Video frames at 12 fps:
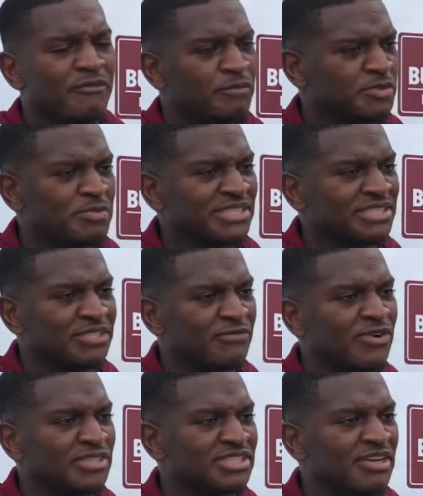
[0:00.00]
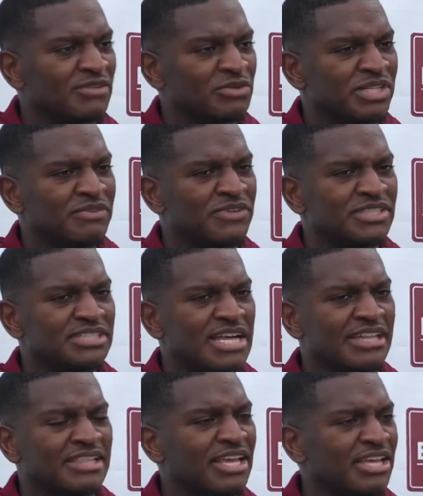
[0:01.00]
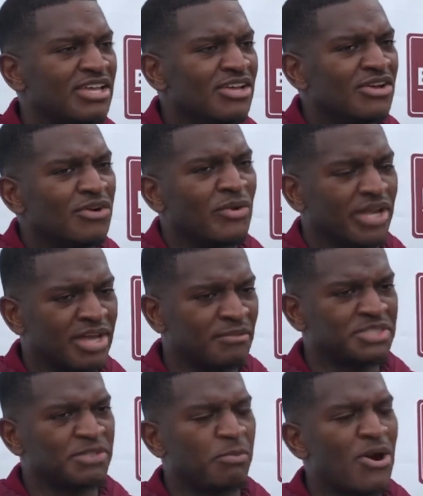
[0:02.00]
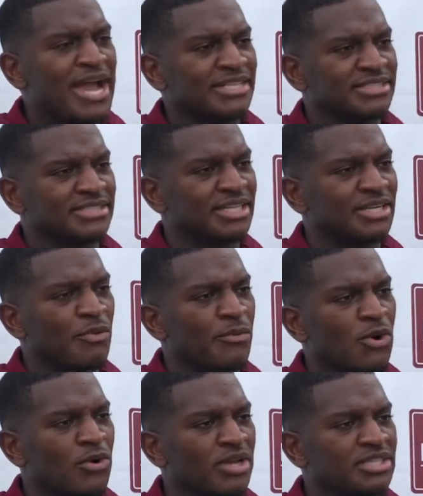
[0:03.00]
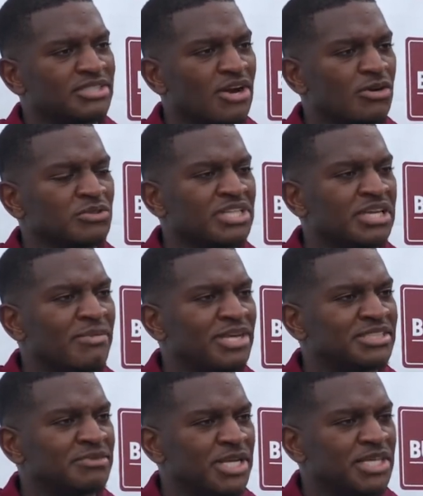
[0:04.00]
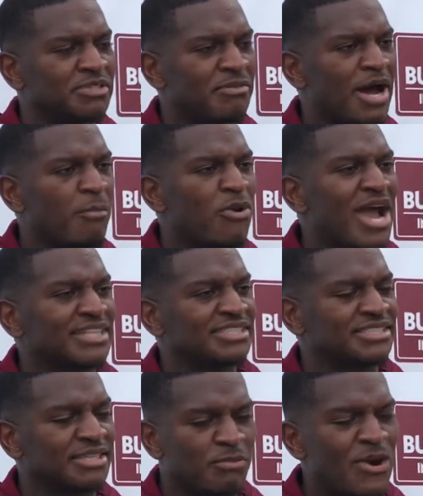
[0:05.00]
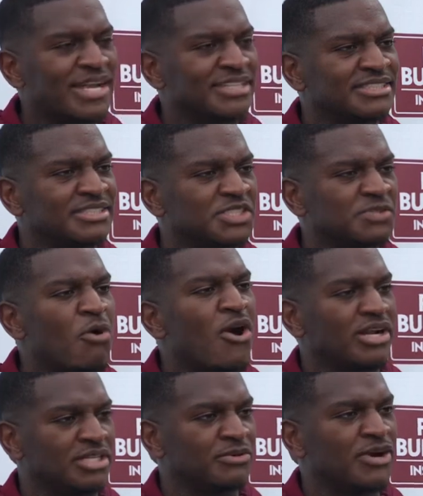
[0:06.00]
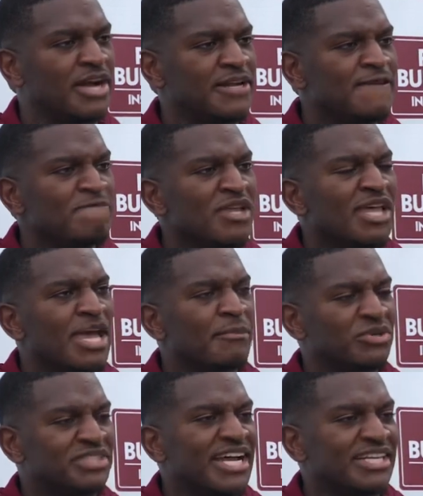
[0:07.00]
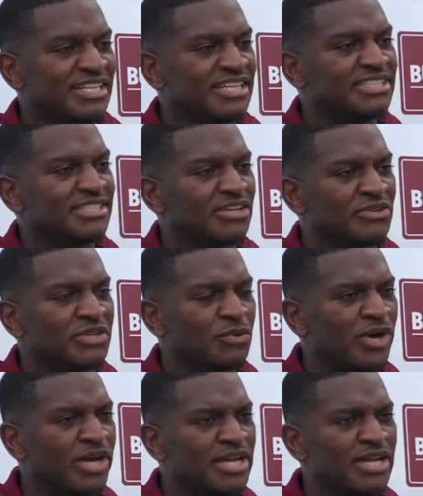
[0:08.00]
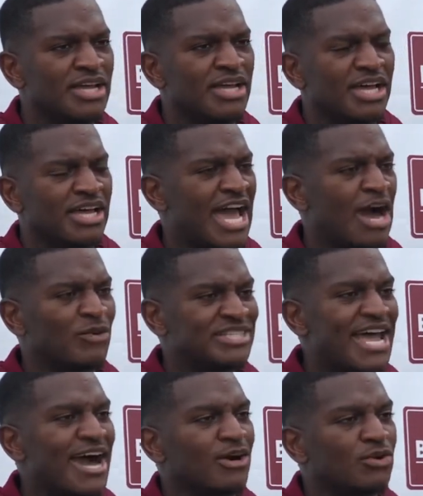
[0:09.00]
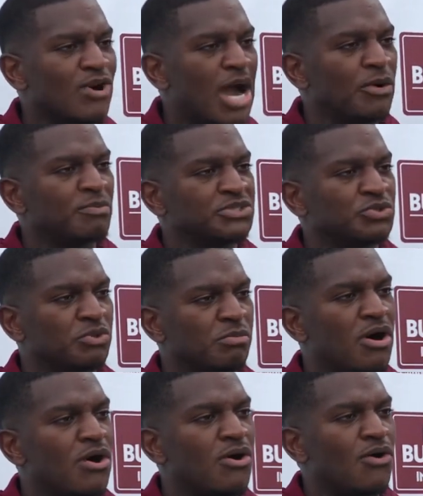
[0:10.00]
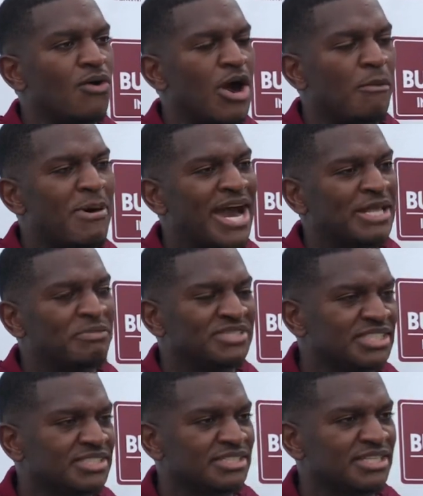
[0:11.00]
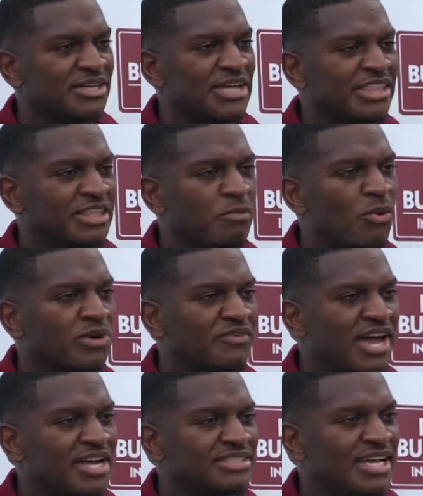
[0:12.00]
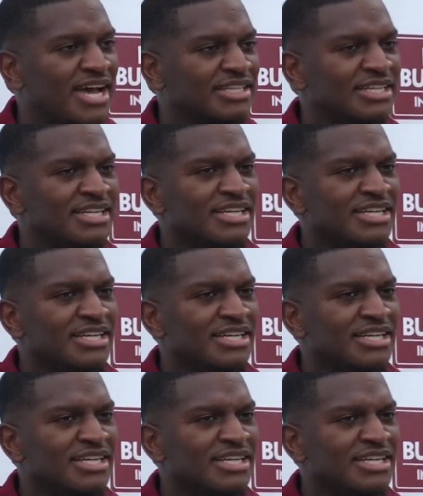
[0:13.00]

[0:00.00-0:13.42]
especially in the front seven on defense. I think when it comes to practicing, when we're going against our own teammates, it's about practicing smartly, right? And protecting each other in a way, and how we tackle, how we pursue the ball, our body positioning at the point of contact,